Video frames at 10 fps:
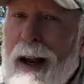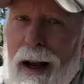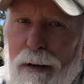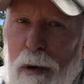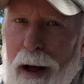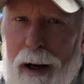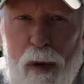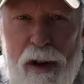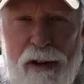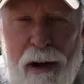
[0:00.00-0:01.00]
everybody
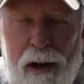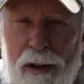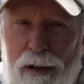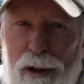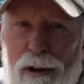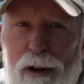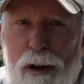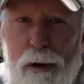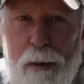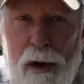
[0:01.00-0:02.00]
wants to listen to
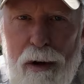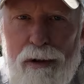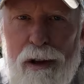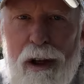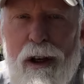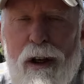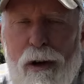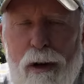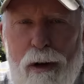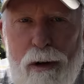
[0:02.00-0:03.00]
your music,
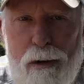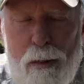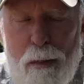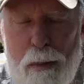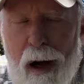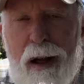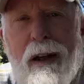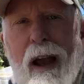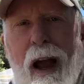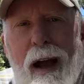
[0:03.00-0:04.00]
your
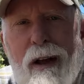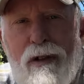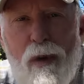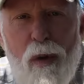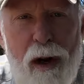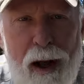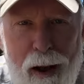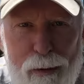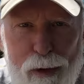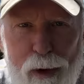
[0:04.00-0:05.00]
podcast, or
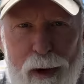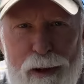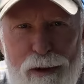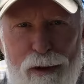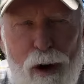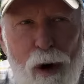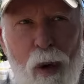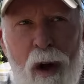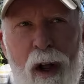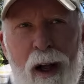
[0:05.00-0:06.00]
whatever, and so
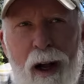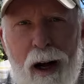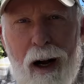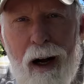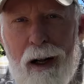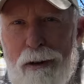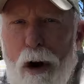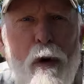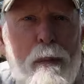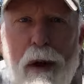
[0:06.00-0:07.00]
don't be